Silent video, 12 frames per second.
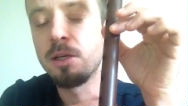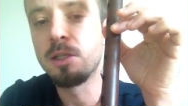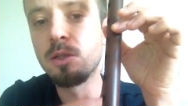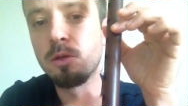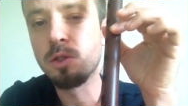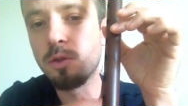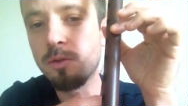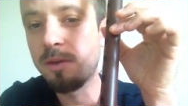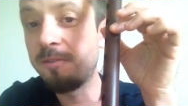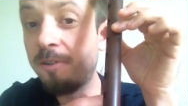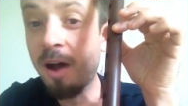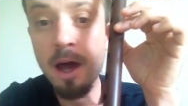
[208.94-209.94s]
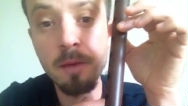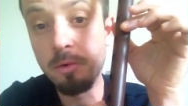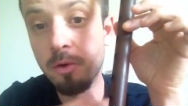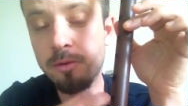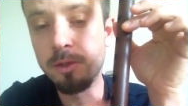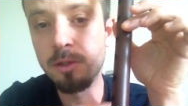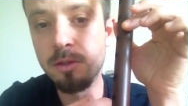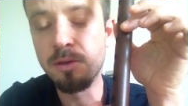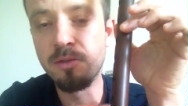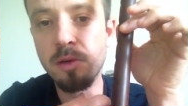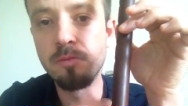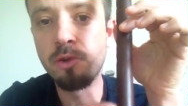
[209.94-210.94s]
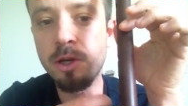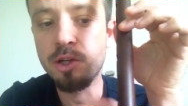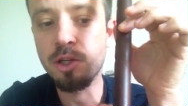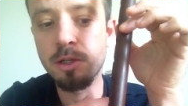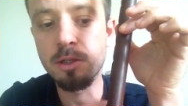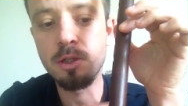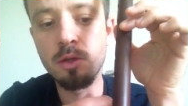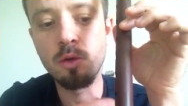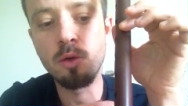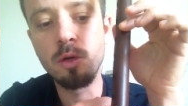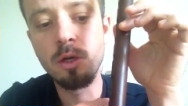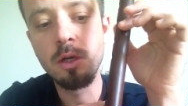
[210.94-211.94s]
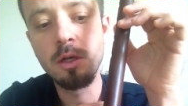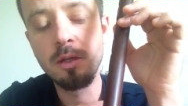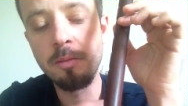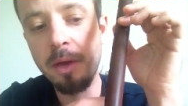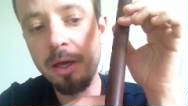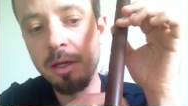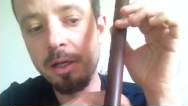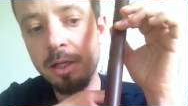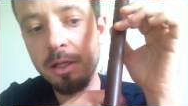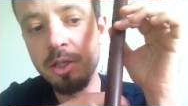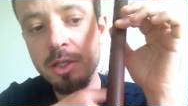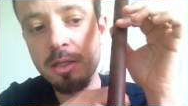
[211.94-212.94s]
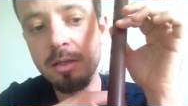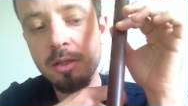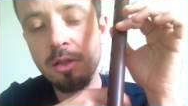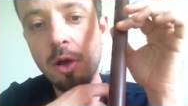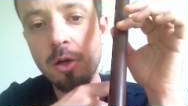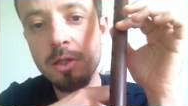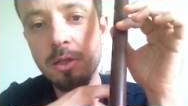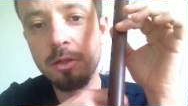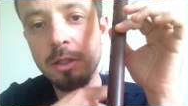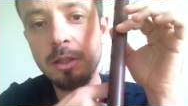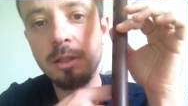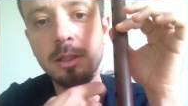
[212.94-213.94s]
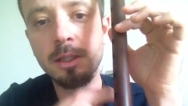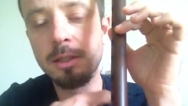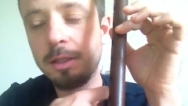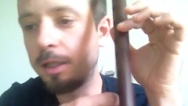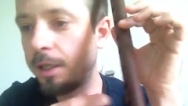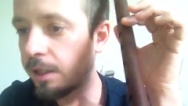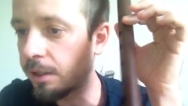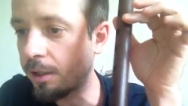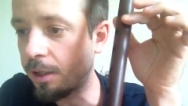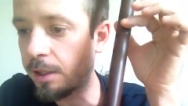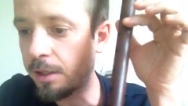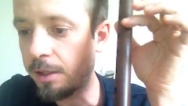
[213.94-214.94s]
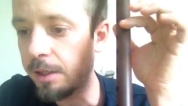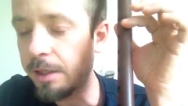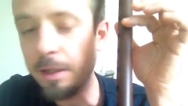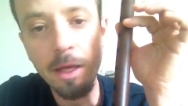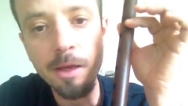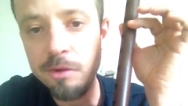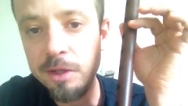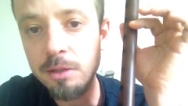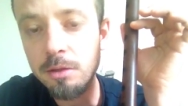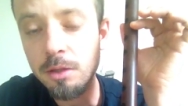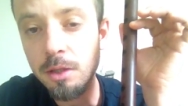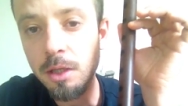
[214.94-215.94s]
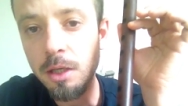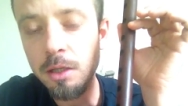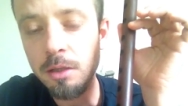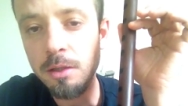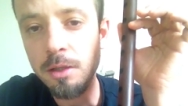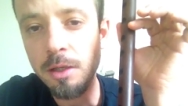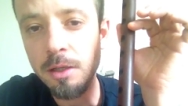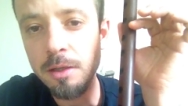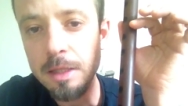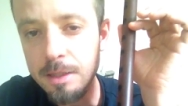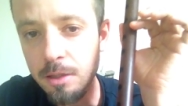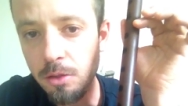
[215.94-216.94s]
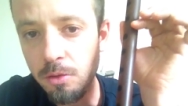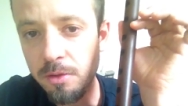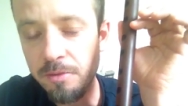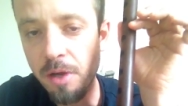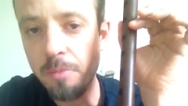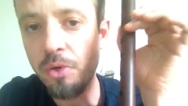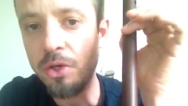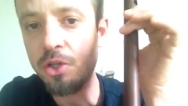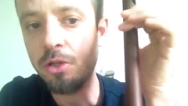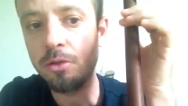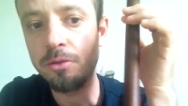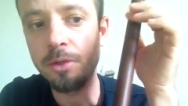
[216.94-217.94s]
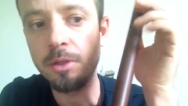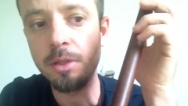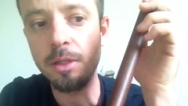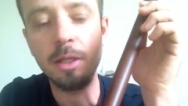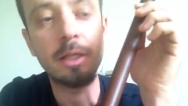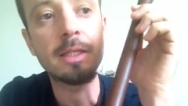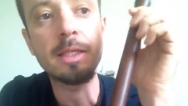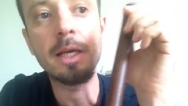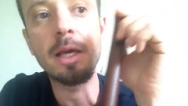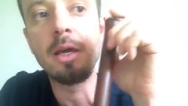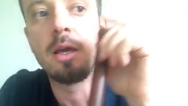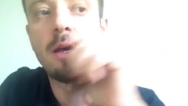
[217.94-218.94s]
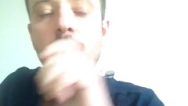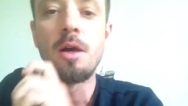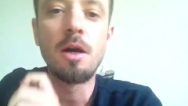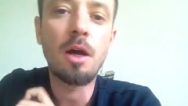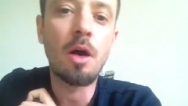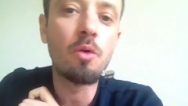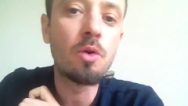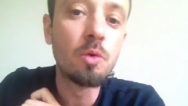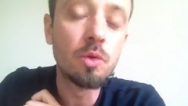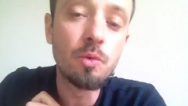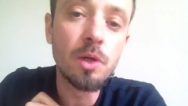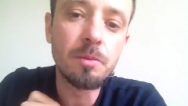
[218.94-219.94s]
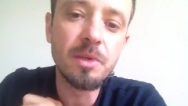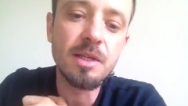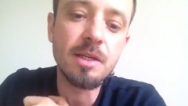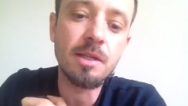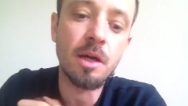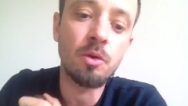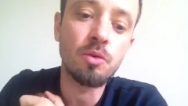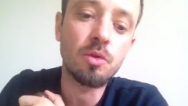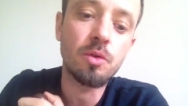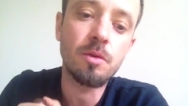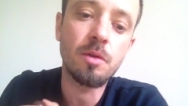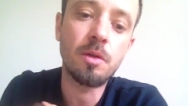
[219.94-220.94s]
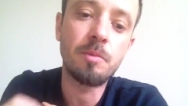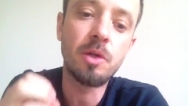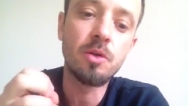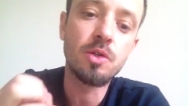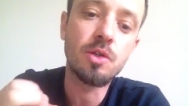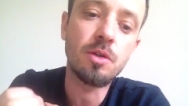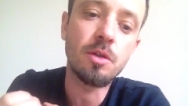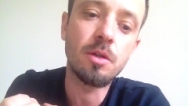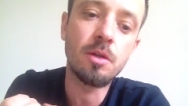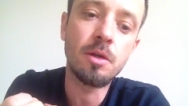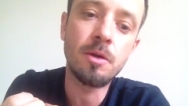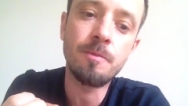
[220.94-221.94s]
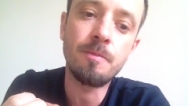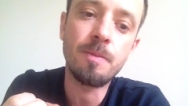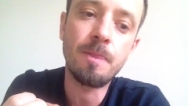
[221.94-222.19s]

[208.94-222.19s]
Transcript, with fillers: it's also the vibe of it the vibration so the maker he just knocks on it and he can he, he can hear it he can he can listen to the vibration of it he can say how good will be the sound because the